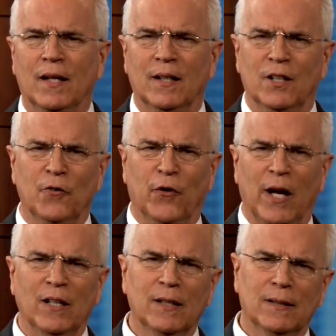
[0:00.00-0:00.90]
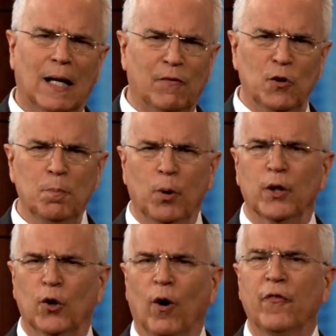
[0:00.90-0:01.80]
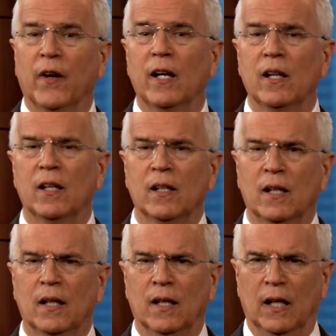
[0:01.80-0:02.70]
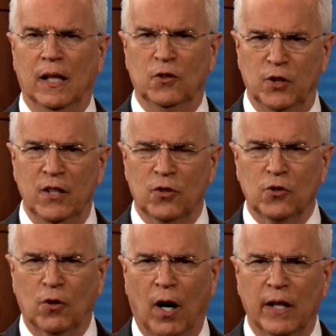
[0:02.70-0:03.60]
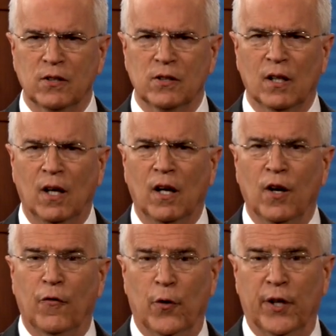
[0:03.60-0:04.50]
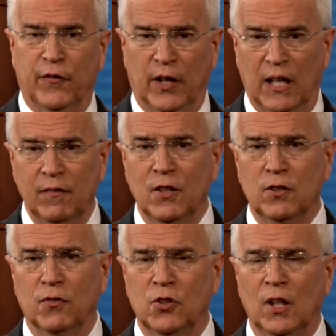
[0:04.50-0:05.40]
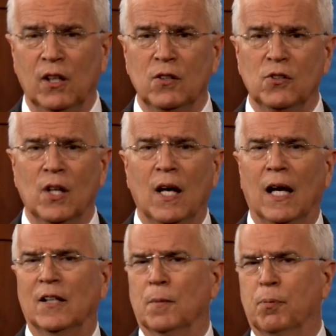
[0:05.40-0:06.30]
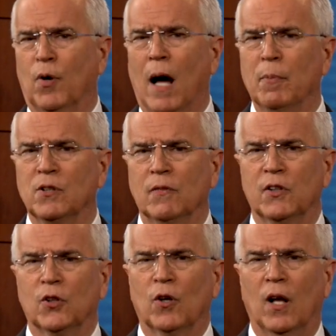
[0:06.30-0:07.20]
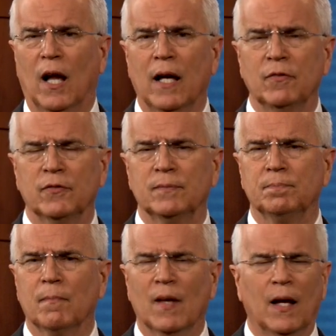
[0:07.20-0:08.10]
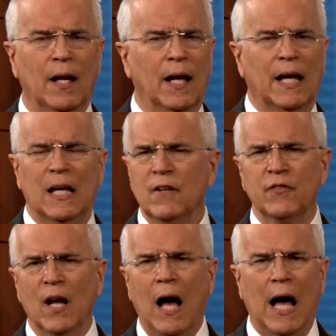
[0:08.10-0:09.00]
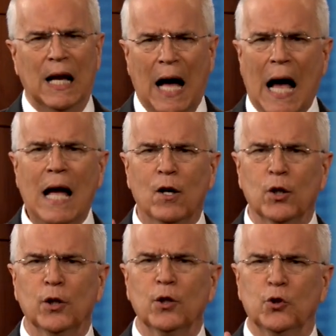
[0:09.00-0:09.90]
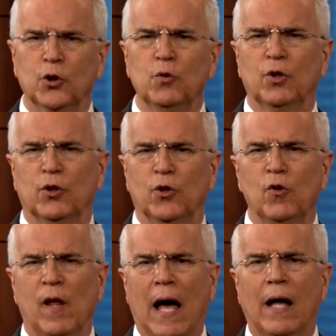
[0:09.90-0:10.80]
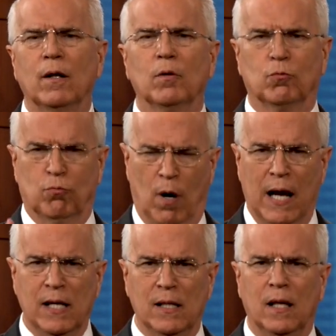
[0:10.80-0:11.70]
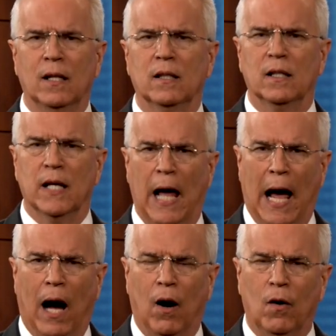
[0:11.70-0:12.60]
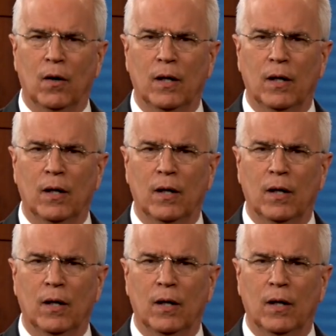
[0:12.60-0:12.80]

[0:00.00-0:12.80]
Dear friend, have you put your faith in Jesus Christ for the forgiveness of sins and the promise of eternal life? If not, I urge you to do that right now.